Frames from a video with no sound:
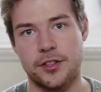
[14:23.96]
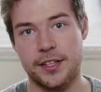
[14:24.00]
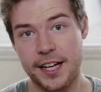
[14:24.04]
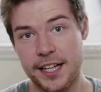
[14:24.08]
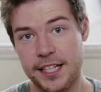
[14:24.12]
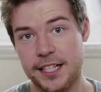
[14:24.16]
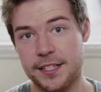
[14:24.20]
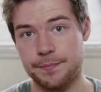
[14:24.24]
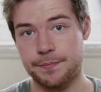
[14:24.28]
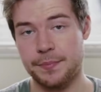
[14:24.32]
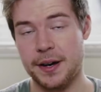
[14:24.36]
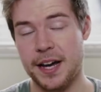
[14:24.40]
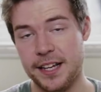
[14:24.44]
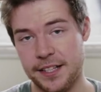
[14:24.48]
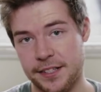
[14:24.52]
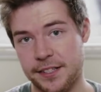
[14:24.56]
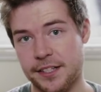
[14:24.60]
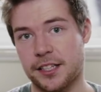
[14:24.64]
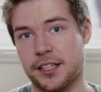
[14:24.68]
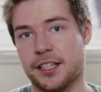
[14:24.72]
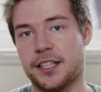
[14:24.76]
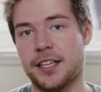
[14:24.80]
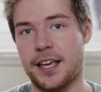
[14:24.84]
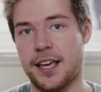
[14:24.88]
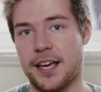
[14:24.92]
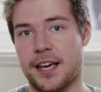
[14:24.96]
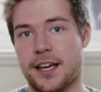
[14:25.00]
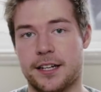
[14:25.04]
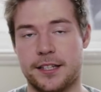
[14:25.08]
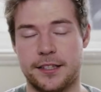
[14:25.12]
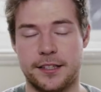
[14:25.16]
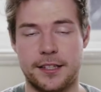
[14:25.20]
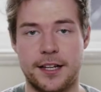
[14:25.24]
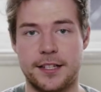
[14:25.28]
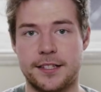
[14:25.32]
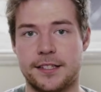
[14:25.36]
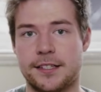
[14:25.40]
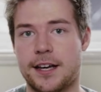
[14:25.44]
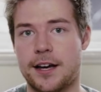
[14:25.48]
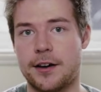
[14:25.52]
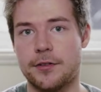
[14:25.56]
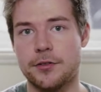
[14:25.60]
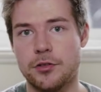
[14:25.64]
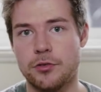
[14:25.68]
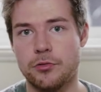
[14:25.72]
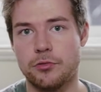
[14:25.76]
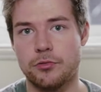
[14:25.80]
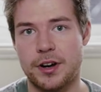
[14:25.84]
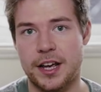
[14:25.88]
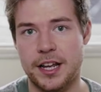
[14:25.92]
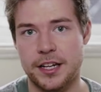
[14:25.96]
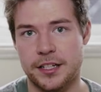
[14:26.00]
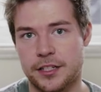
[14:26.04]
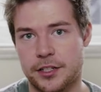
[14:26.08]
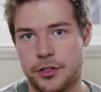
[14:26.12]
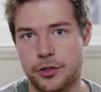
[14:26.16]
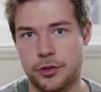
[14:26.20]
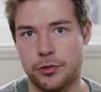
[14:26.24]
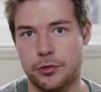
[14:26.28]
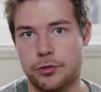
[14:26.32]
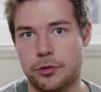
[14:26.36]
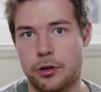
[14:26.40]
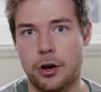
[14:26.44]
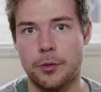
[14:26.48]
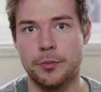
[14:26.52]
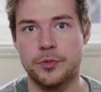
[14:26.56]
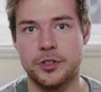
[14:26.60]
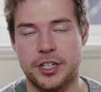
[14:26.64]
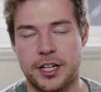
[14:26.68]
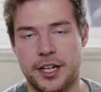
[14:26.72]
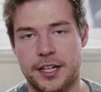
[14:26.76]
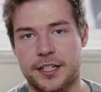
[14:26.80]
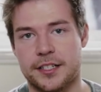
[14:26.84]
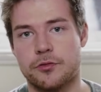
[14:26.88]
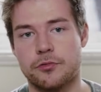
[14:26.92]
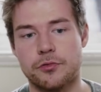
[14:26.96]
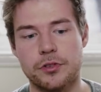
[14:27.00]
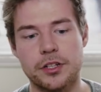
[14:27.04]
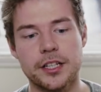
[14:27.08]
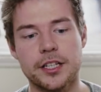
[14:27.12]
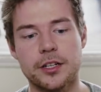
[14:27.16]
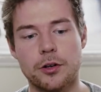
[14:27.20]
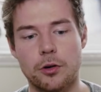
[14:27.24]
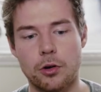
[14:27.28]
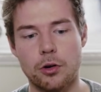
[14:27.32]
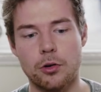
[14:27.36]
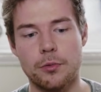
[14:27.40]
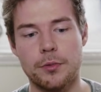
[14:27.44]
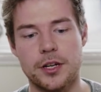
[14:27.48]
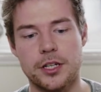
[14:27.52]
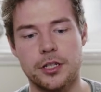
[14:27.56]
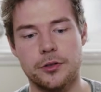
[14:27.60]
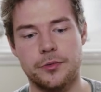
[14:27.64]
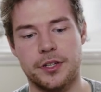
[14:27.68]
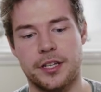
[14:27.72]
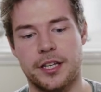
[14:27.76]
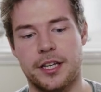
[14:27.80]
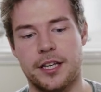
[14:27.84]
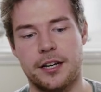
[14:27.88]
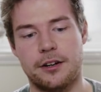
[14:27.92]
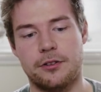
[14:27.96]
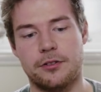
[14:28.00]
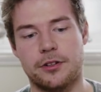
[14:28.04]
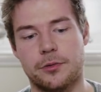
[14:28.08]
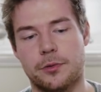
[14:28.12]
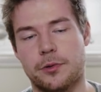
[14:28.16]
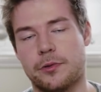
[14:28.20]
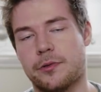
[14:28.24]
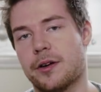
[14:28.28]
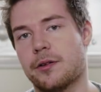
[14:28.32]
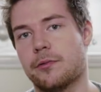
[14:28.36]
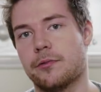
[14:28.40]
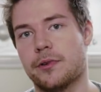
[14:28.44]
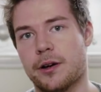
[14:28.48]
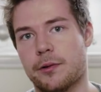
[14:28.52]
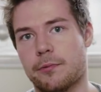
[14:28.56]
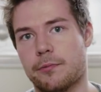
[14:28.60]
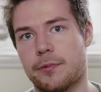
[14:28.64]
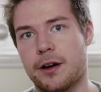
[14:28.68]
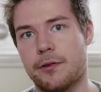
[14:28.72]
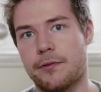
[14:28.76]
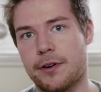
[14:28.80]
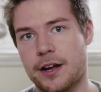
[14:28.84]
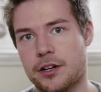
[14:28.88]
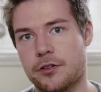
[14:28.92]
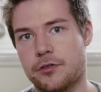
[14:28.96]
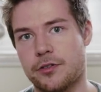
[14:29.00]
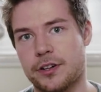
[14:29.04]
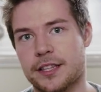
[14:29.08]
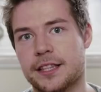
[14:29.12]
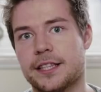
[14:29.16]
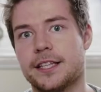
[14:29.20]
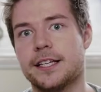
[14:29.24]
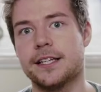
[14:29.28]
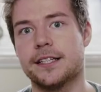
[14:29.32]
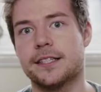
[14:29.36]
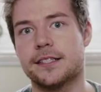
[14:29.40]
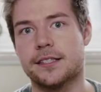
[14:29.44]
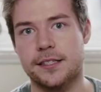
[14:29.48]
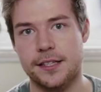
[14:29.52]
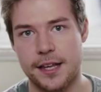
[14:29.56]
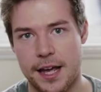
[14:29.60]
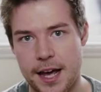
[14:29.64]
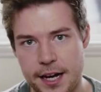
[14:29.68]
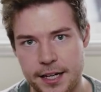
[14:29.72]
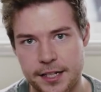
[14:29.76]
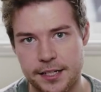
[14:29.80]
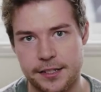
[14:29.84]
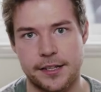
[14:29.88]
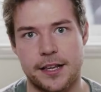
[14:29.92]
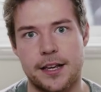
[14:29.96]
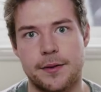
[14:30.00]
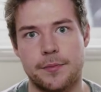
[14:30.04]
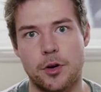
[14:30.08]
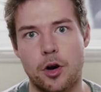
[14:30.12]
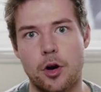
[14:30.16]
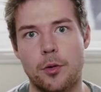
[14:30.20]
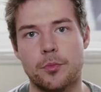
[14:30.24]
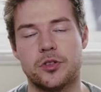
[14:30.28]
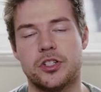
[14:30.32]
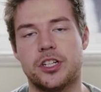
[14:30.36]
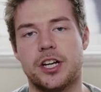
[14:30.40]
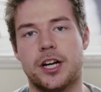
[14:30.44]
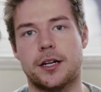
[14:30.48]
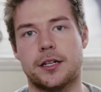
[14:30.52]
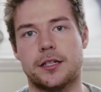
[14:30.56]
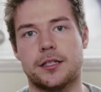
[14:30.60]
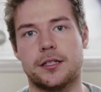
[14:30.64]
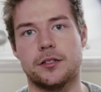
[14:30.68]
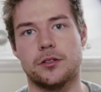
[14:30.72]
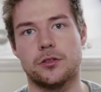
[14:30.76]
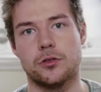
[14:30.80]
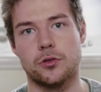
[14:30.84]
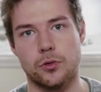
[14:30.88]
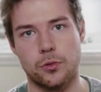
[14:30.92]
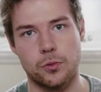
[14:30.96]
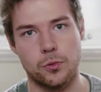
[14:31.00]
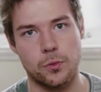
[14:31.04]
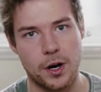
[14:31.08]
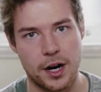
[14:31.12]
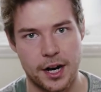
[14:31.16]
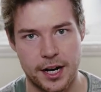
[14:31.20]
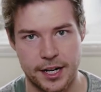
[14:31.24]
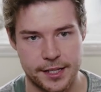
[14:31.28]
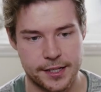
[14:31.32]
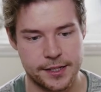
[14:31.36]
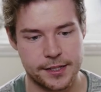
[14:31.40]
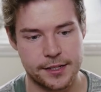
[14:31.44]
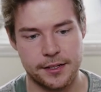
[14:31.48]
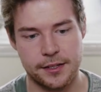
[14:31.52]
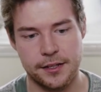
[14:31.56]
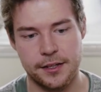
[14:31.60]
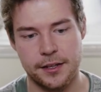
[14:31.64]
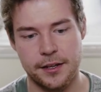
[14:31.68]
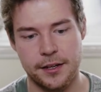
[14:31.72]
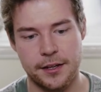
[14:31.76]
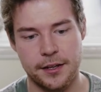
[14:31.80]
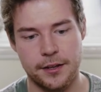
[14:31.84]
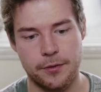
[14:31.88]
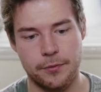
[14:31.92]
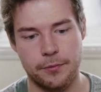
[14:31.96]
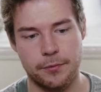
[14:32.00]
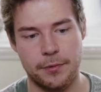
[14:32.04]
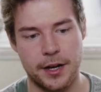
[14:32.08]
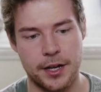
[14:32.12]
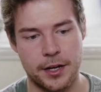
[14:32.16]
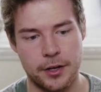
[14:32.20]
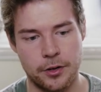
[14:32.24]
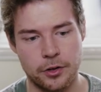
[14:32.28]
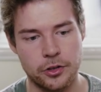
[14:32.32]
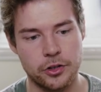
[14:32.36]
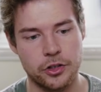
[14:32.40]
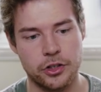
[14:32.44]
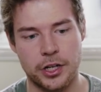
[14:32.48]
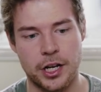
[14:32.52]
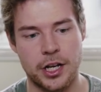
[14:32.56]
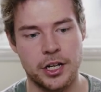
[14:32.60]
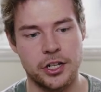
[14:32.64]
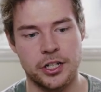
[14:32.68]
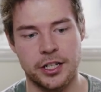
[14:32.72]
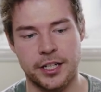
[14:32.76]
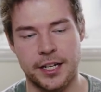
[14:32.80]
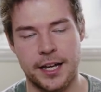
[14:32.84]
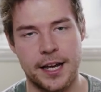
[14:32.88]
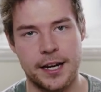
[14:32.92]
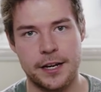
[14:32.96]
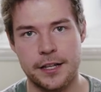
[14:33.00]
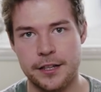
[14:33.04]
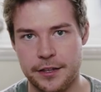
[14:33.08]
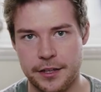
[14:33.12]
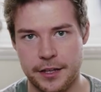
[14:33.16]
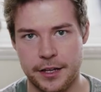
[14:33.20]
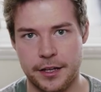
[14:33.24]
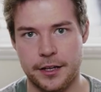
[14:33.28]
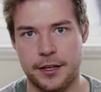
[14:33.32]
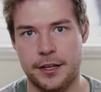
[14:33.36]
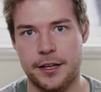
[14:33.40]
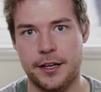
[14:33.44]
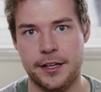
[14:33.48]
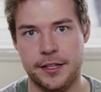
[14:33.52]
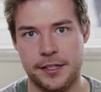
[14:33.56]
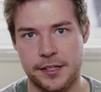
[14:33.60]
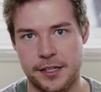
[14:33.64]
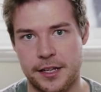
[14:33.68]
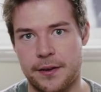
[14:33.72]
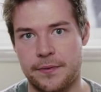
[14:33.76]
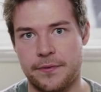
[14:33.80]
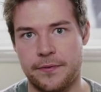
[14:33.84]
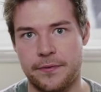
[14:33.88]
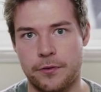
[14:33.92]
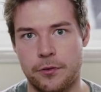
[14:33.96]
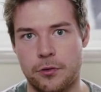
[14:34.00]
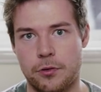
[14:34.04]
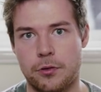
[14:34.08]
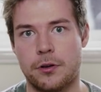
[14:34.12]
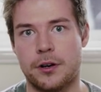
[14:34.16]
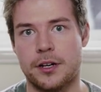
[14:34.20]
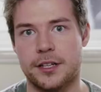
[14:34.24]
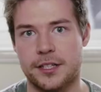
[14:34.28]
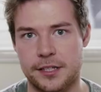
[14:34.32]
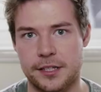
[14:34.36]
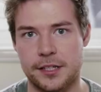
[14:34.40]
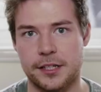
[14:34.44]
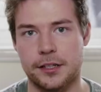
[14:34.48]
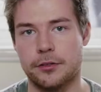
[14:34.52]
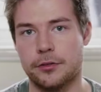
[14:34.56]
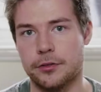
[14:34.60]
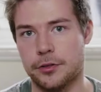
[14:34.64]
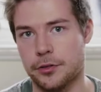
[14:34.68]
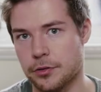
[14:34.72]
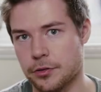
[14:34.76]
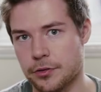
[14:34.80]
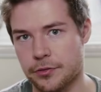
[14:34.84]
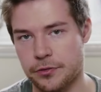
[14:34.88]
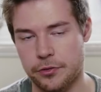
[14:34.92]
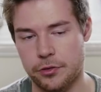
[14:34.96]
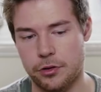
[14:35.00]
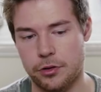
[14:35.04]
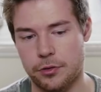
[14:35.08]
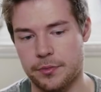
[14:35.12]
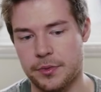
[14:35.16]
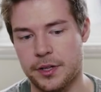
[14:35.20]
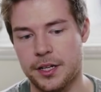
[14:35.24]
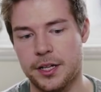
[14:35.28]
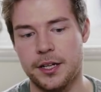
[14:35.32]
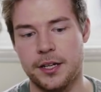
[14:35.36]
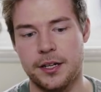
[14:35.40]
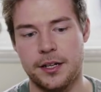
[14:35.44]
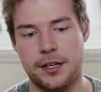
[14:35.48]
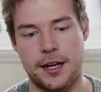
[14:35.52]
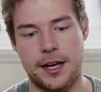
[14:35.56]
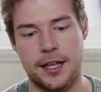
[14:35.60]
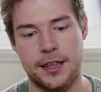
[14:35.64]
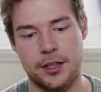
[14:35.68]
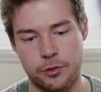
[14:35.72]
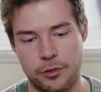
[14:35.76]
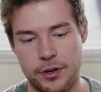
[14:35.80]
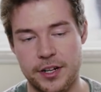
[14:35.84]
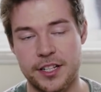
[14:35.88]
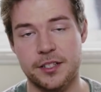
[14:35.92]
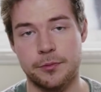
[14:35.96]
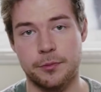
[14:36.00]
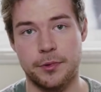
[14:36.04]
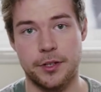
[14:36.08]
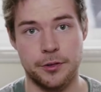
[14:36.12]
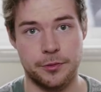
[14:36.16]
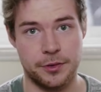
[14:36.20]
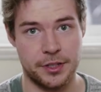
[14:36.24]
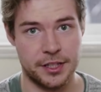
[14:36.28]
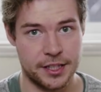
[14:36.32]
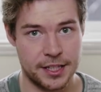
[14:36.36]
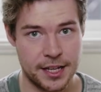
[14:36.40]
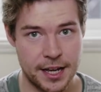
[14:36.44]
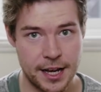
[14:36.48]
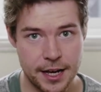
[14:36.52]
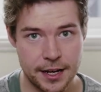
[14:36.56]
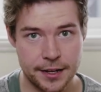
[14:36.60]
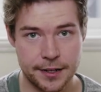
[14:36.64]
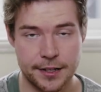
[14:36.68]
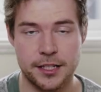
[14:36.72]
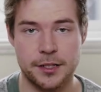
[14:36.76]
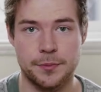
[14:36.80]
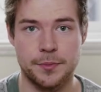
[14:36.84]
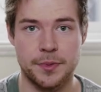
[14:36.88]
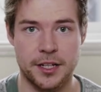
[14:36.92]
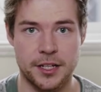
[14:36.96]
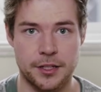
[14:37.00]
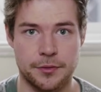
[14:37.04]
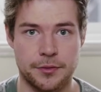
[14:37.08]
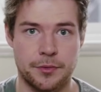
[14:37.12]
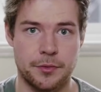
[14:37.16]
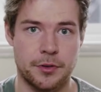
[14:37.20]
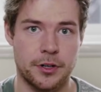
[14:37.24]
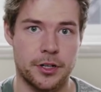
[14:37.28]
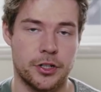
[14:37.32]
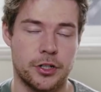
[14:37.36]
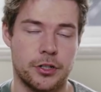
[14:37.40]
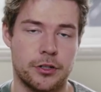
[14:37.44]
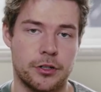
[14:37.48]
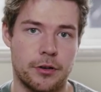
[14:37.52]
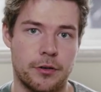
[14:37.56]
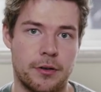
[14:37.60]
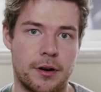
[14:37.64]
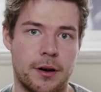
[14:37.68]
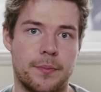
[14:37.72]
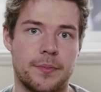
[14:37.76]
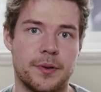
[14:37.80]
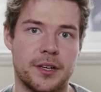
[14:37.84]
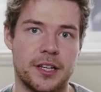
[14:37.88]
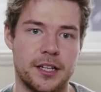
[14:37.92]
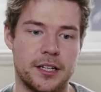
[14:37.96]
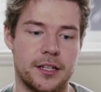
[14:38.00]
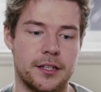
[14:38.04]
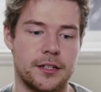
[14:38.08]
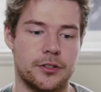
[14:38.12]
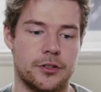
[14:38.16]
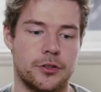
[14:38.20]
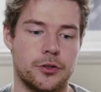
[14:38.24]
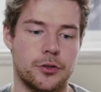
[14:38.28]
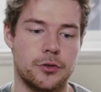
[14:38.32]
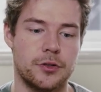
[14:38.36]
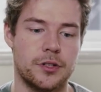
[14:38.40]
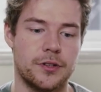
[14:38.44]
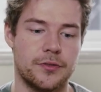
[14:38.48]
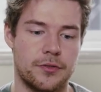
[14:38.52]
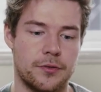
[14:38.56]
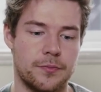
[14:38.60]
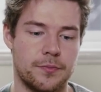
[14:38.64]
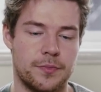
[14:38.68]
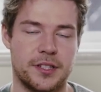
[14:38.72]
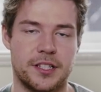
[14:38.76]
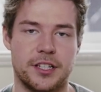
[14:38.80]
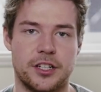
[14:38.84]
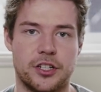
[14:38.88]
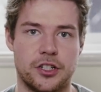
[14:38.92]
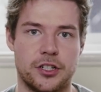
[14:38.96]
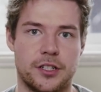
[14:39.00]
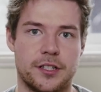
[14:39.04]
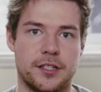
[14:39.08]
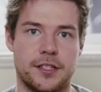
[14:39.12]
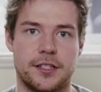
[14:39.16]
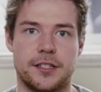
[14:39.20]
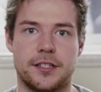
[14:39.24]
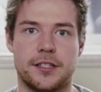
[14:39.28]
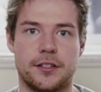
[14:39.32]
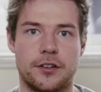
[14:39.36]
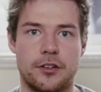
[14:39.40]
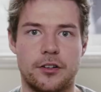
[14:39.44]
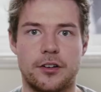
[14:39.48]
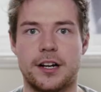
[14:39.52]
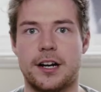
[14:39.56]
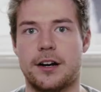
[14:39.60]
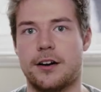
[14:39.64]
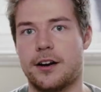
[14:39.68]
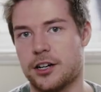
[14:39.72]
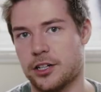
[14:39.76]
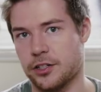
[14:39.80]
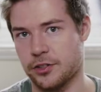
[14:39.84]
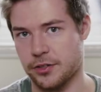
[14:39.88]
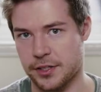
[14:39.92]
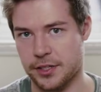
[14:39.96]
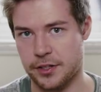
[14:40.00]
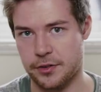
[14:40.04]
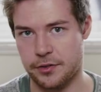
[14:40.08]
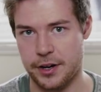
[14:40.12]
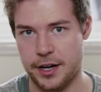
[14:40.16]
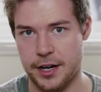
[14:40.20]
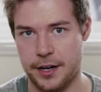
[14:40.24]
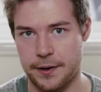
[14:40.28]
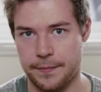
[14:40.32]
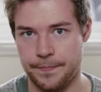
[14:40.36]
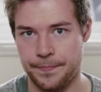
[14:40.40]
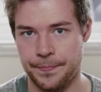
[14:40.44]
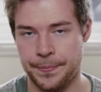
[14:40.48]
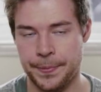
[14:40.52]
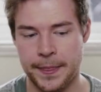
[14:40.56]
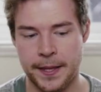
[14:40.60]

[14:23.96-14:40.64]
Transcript: that's basically it. That's how you render two objects. Really all we're doing here is we're, we're, we're rendering the exact same object twice. We're not changing anything except for a single uniform. And the reason we're doing that is because we want it to show up in two different positions on our actual screen.